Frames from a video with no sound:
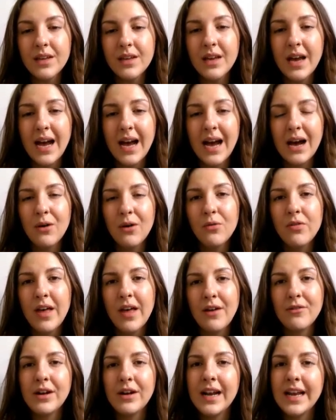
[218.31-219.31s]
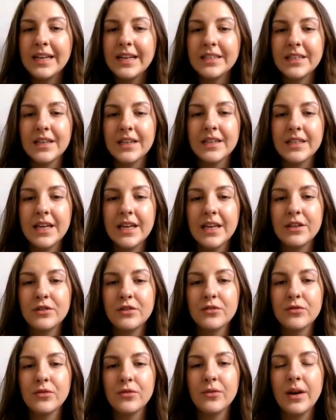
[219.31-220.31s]
How they're related is
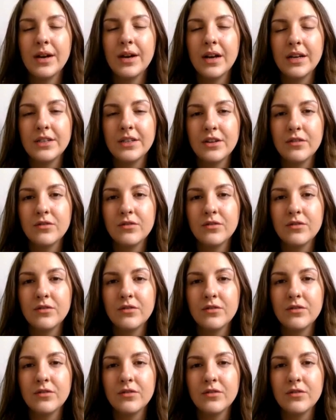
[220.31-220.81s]
through an idea